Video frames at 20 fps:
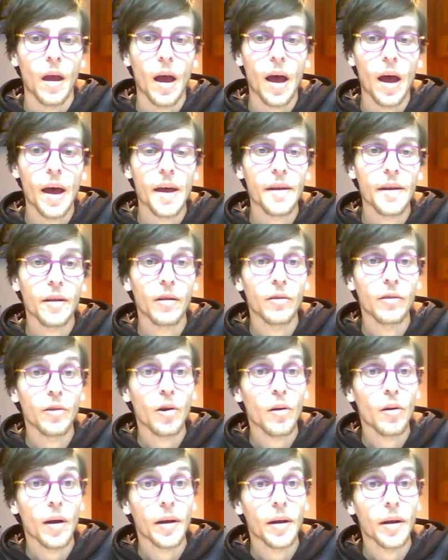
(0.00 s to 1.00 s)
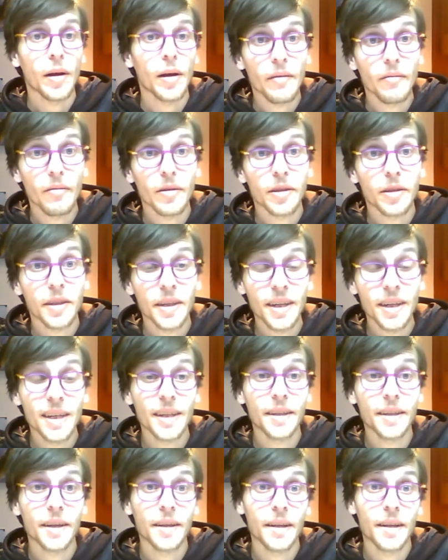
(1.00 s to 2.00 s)
And although I never
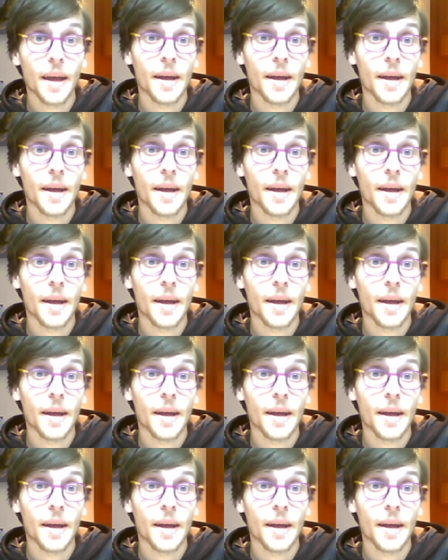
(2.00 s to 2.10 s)
really did